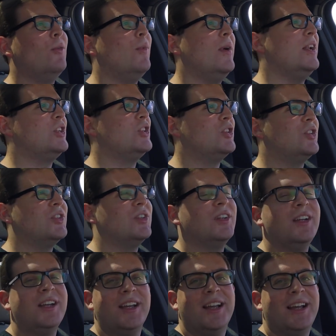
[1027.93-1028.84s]
which
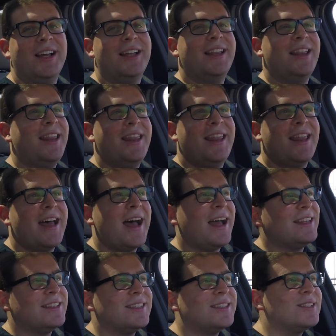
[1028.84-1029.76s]

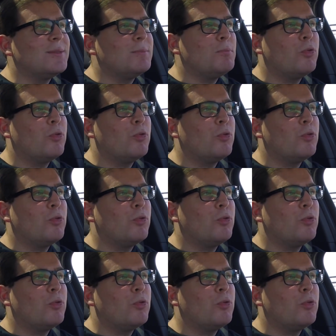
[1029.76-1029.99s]
that's